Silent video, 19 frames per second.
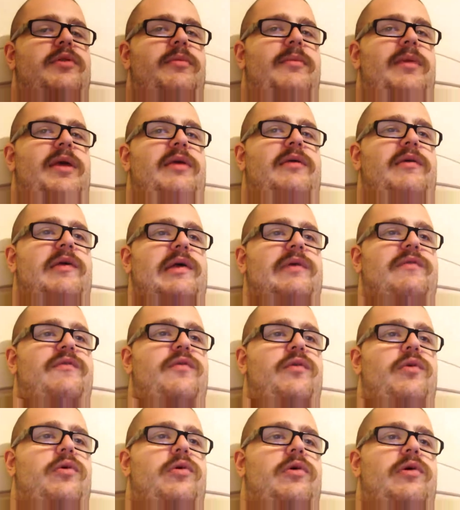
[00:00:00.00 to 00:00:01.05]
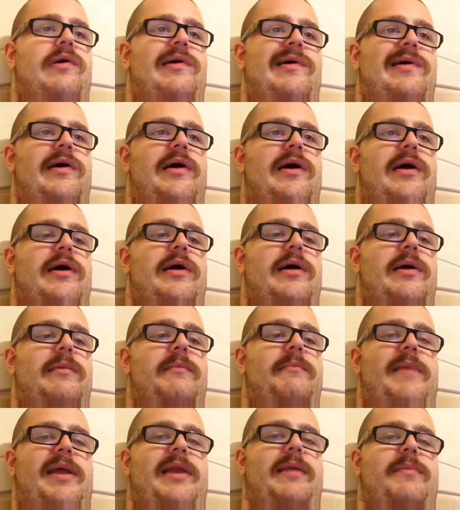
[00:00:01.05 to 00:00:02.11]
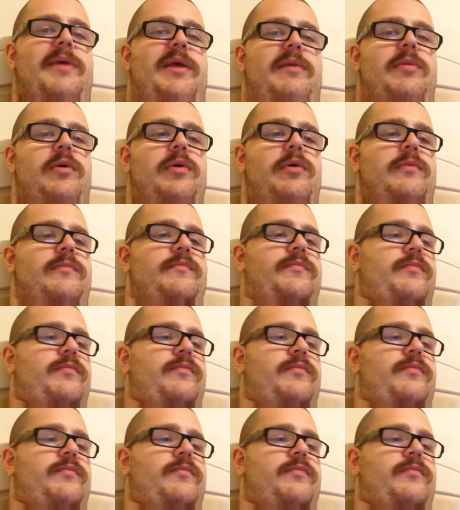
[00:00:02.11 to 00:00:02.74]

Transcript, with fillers: to me for uh, many people.